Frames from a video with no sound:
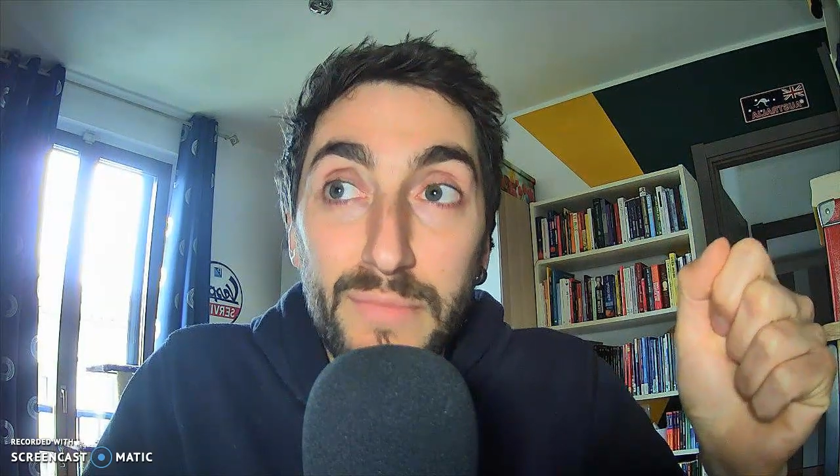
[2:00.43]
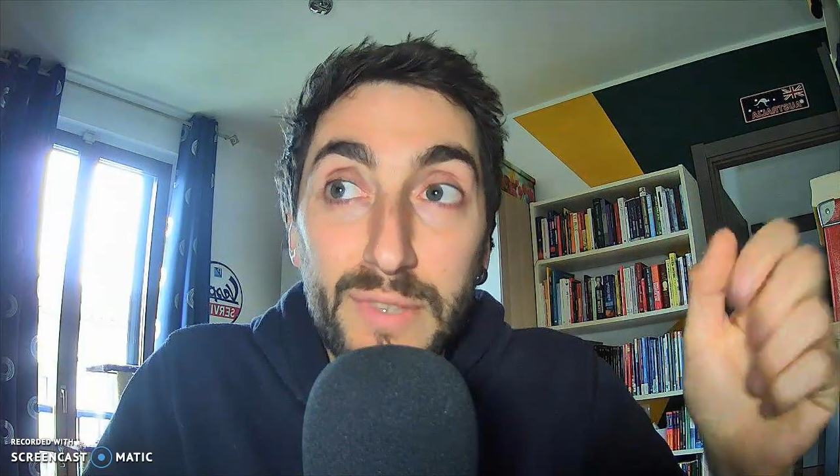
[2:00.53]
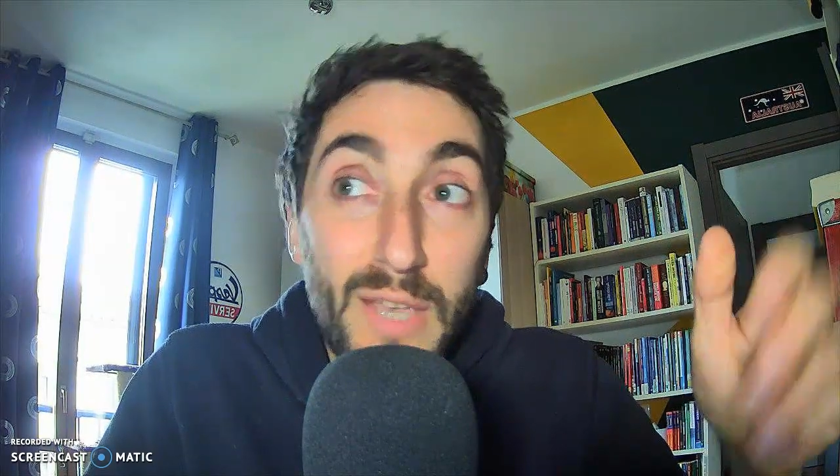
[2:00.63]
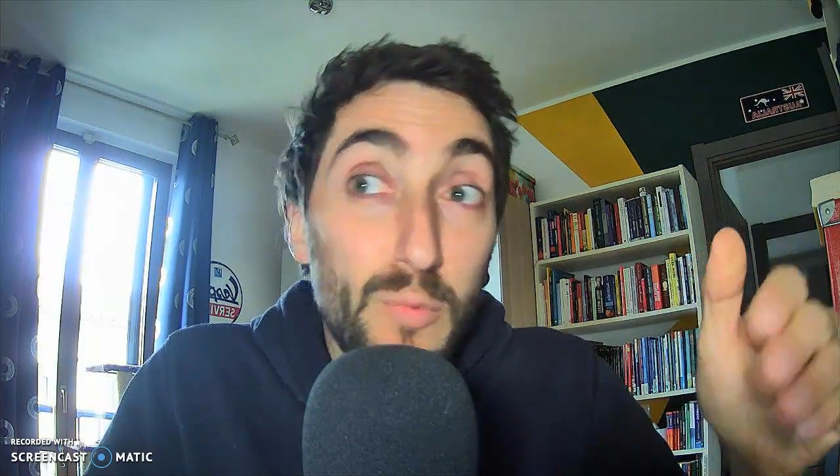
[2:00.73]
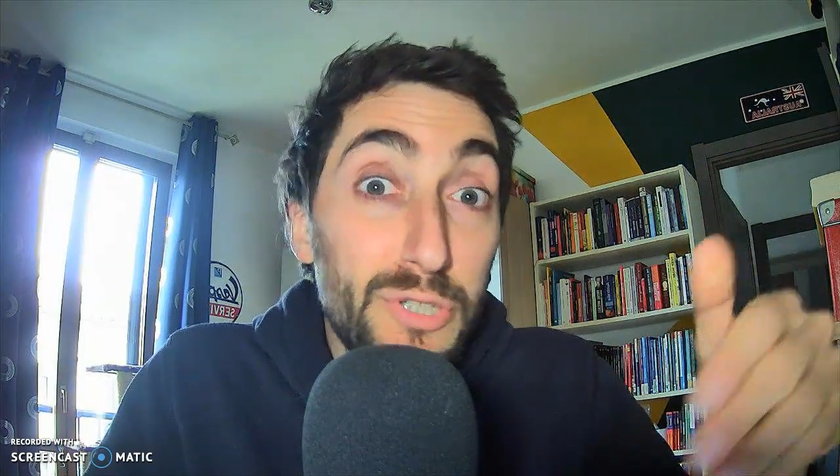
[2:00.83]

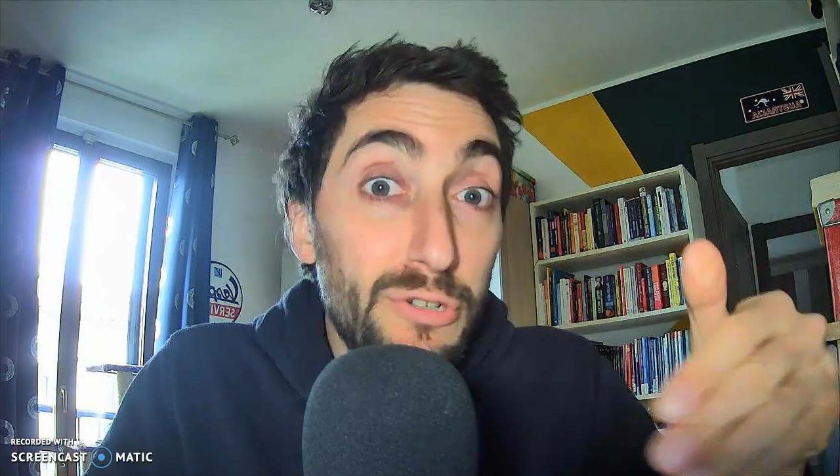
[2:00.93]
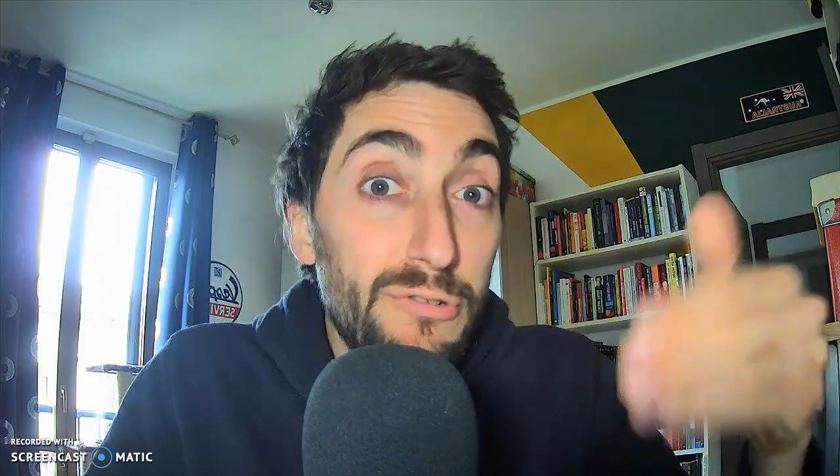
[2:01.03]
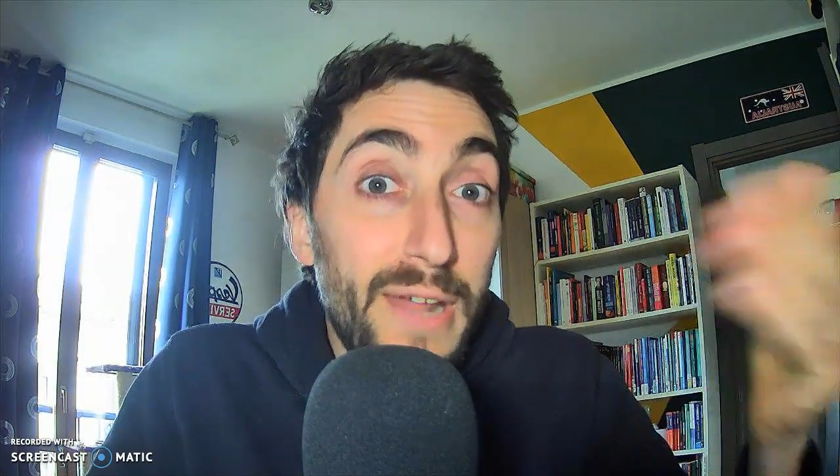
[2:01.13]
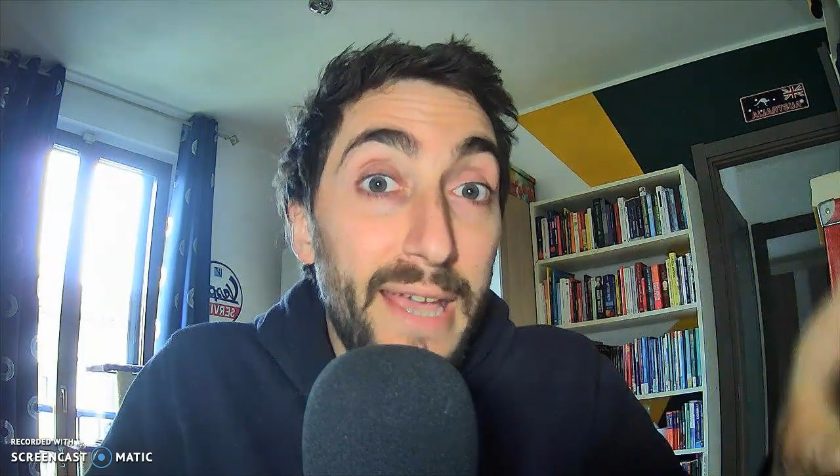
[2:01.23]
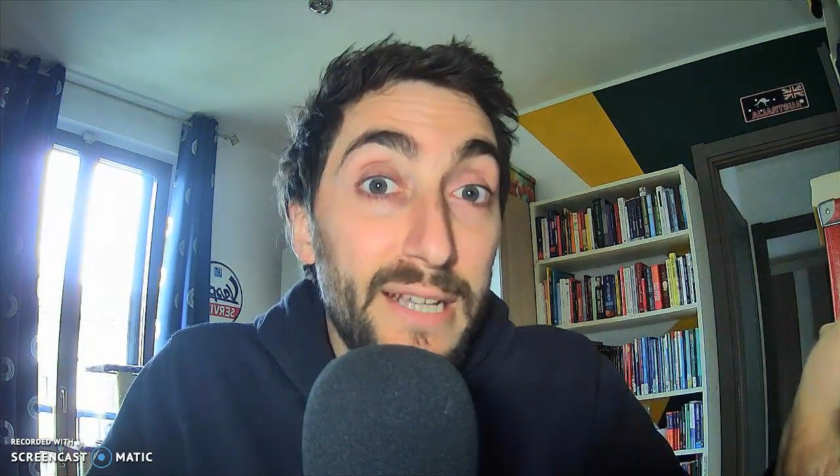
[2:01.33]
they would
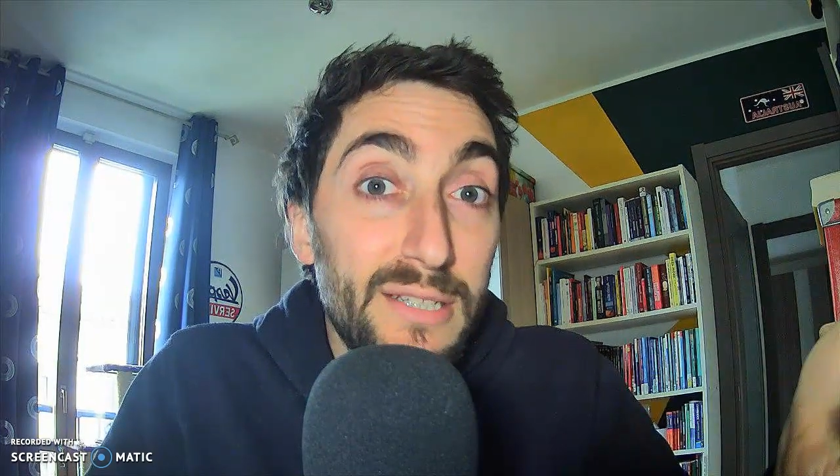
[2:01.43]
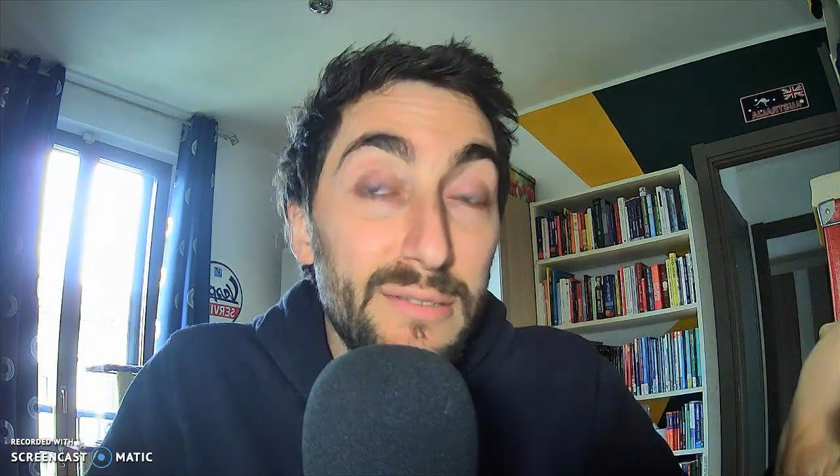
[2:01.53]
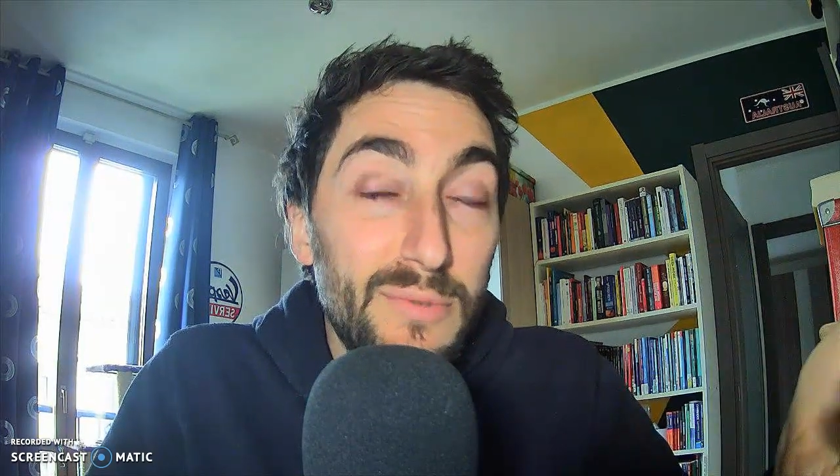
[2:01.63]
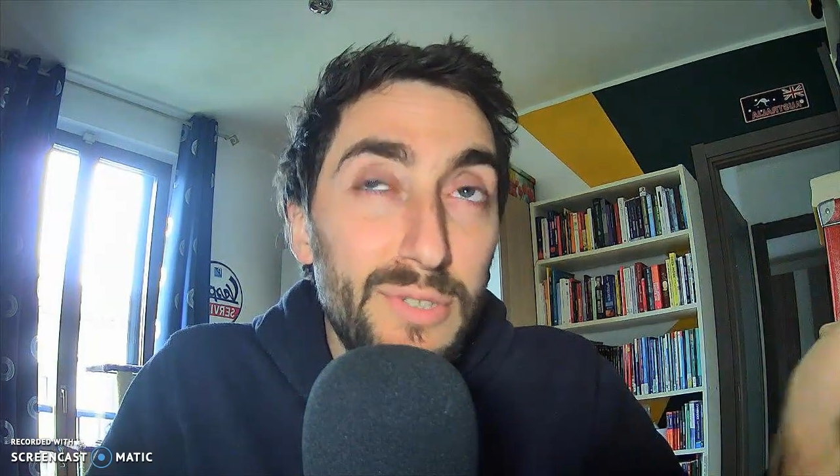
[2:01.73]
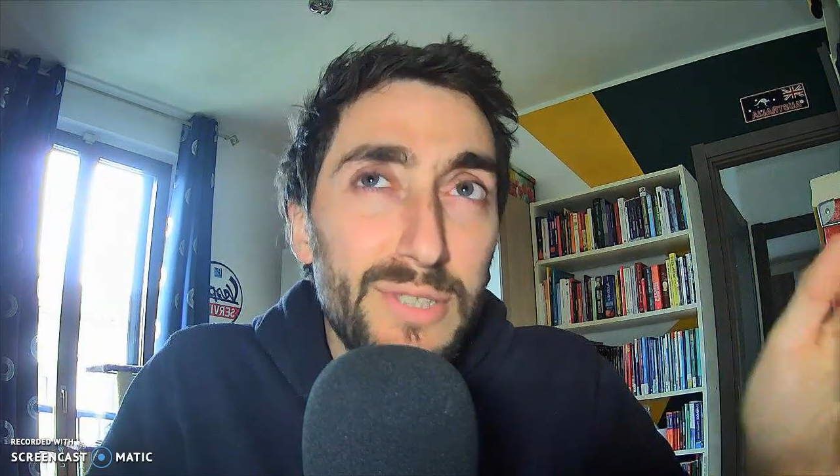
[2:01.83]
correct.
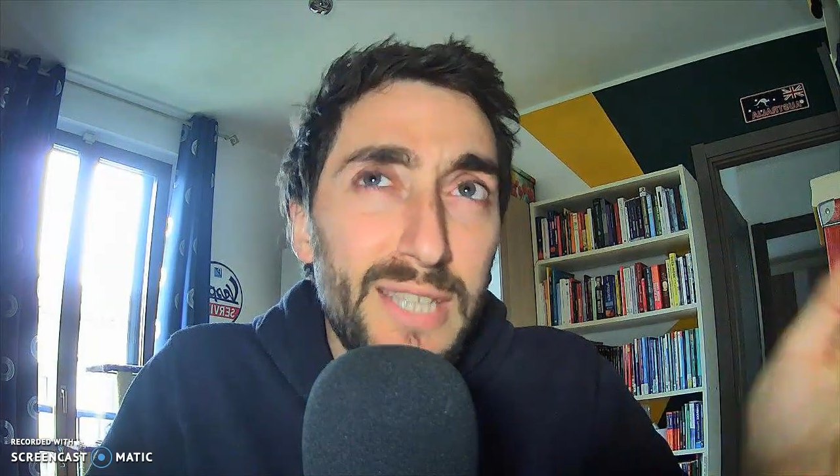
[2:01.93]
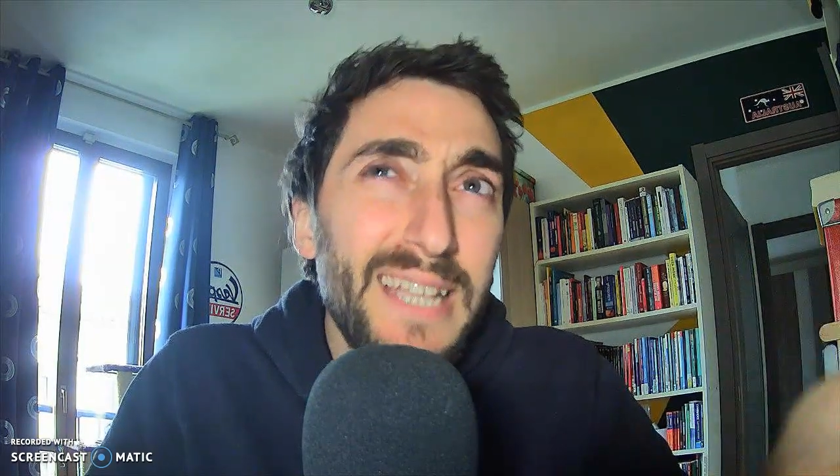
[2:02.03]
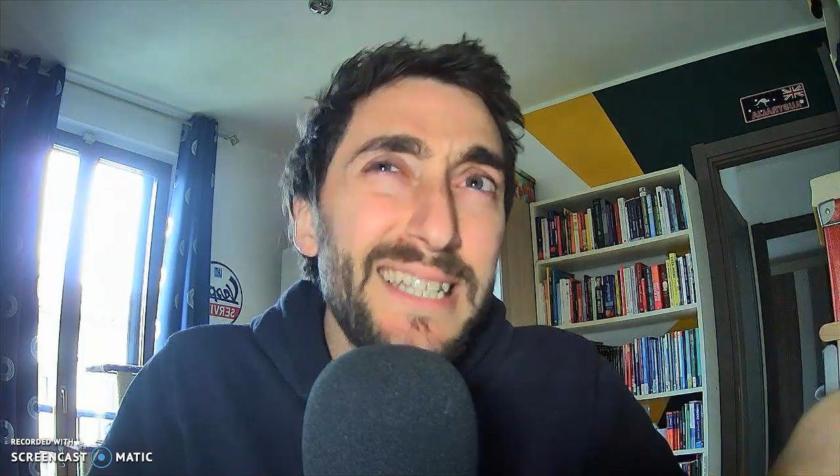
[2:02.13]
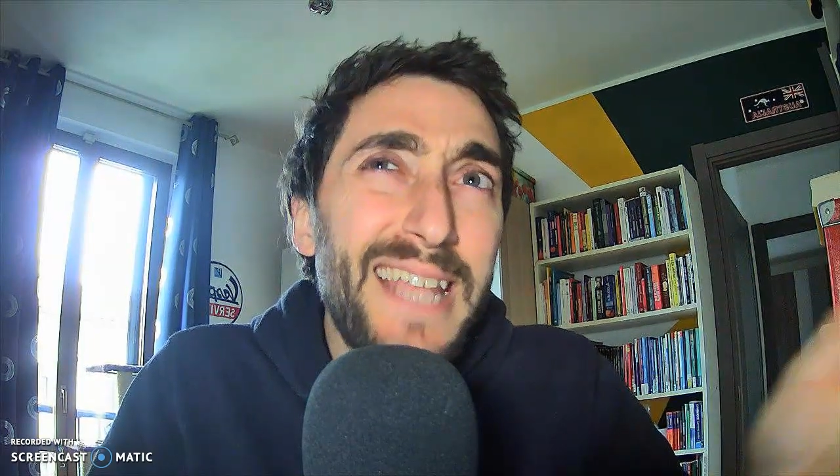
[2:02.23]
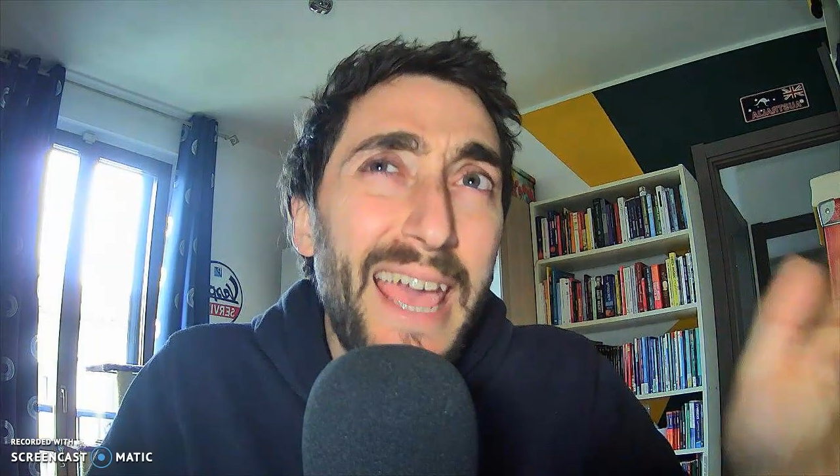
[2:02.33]
We don't
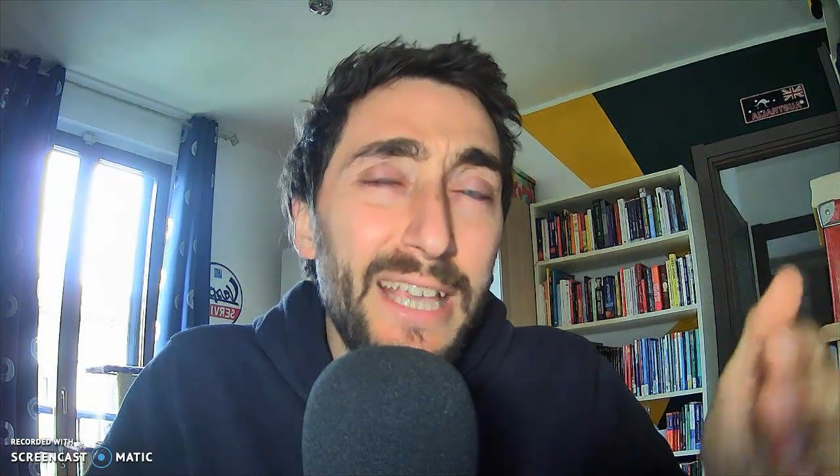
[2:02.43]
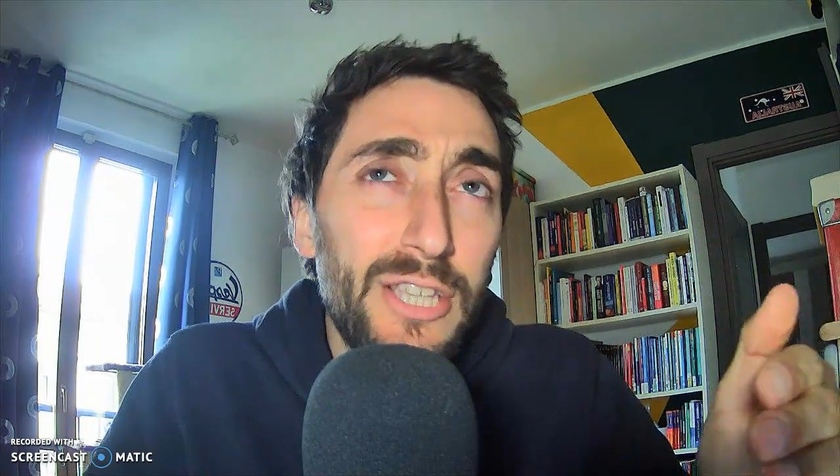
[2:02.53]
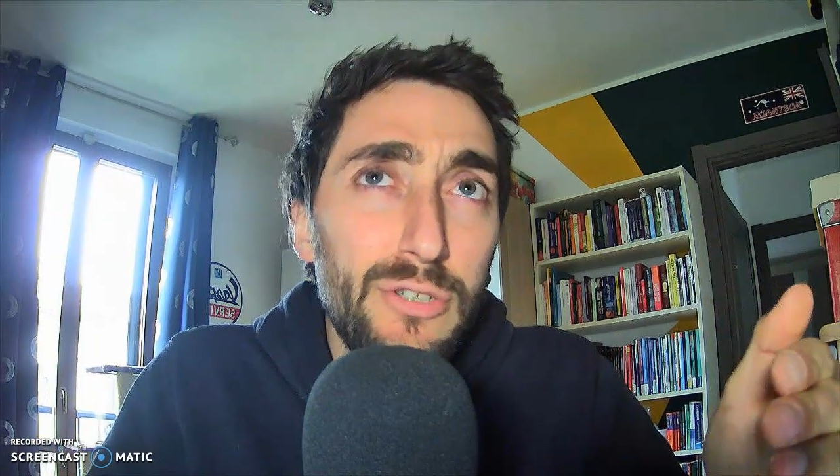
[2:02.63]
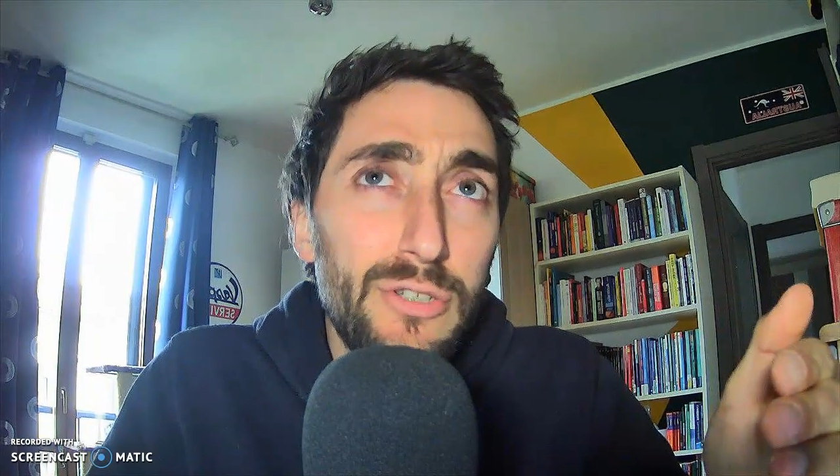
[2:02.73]
say thank